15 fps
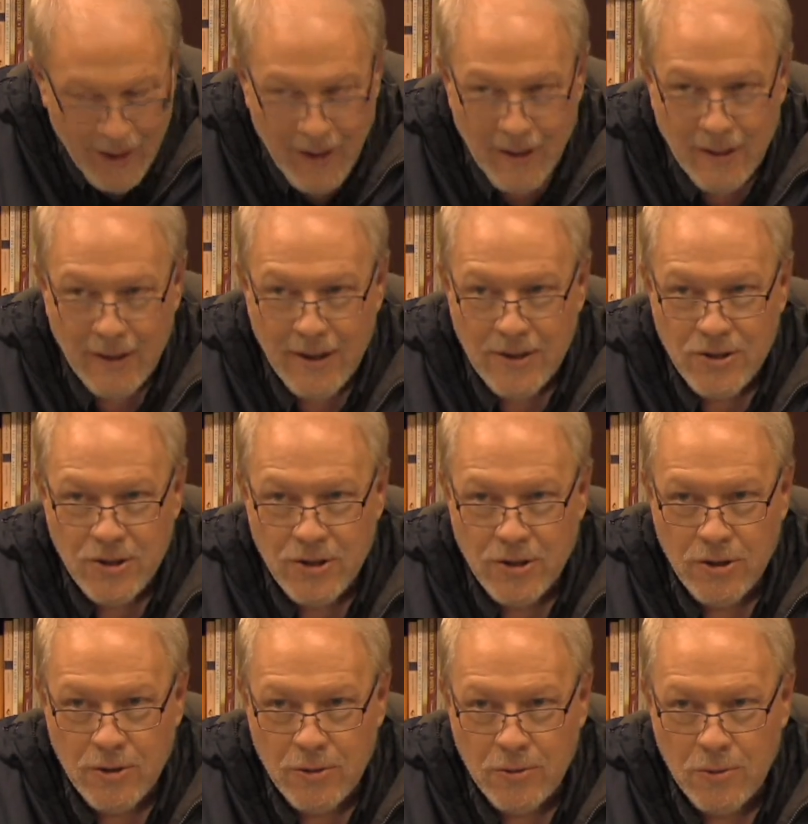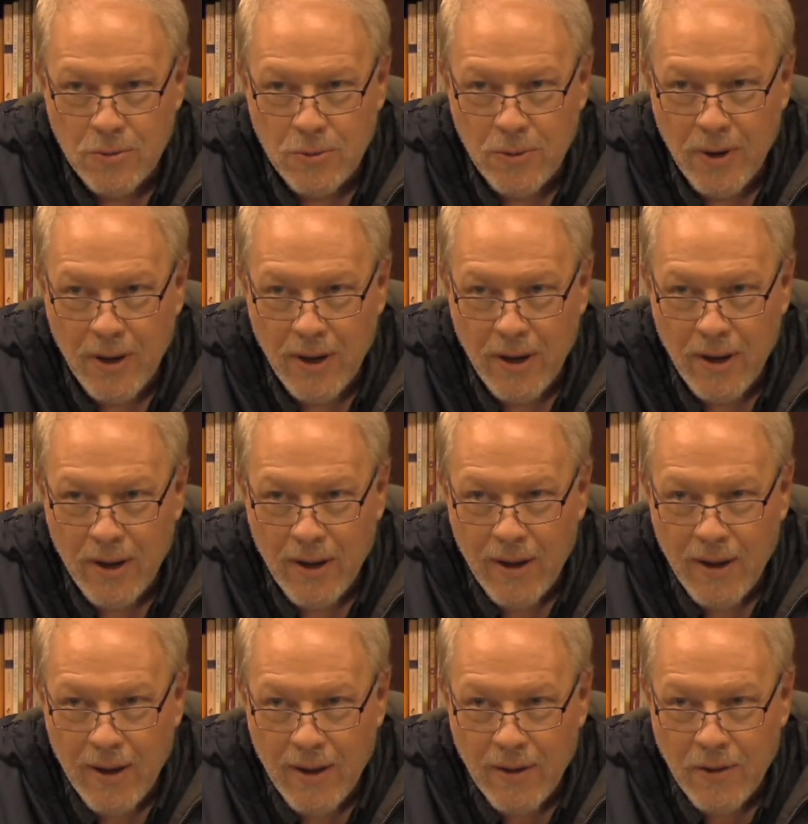Listen to
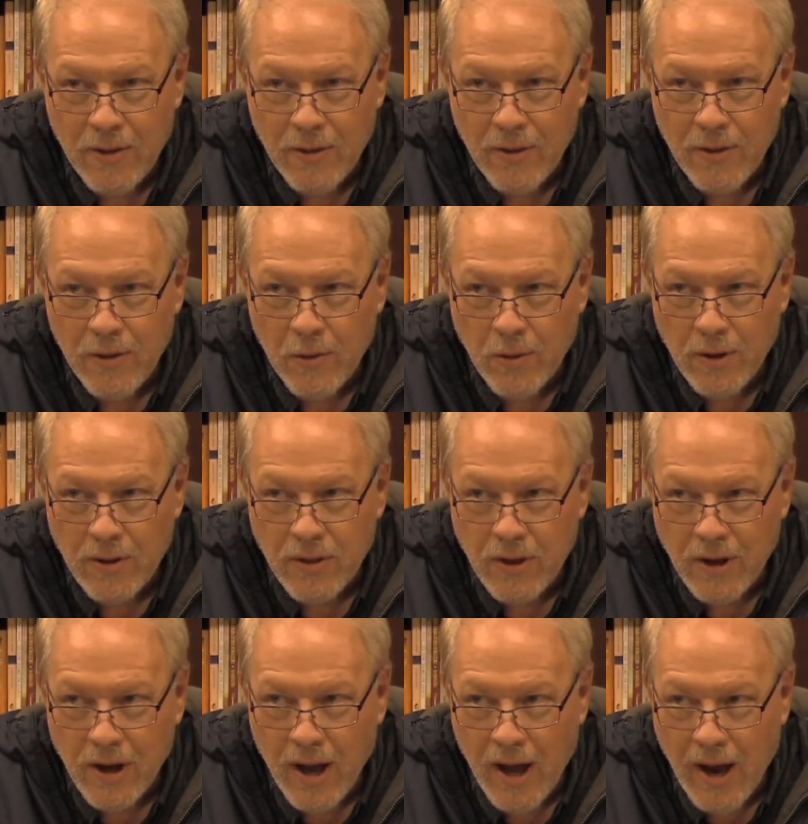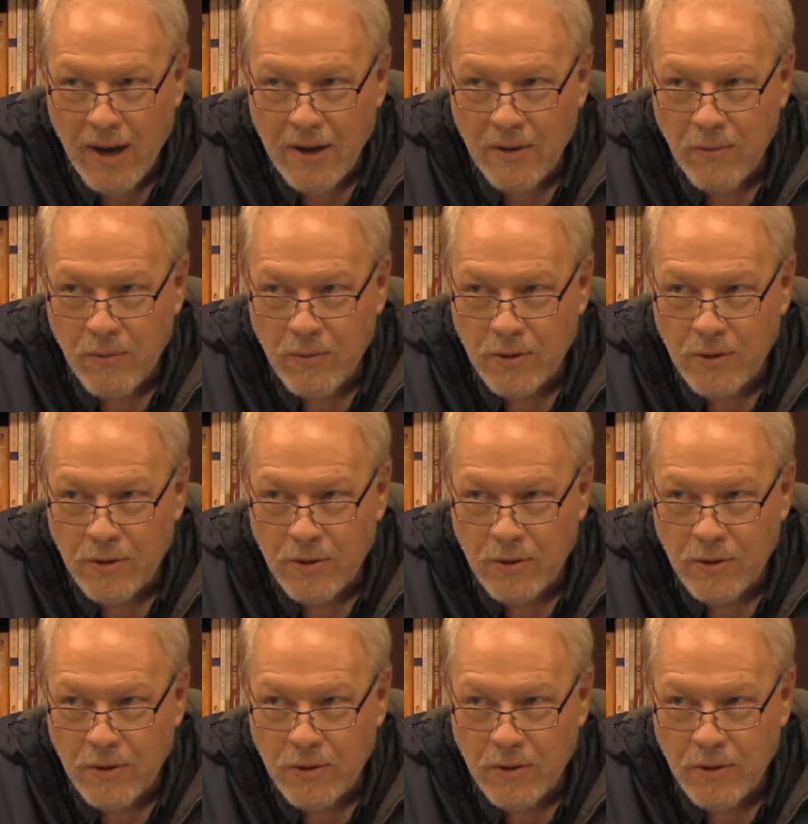the kind of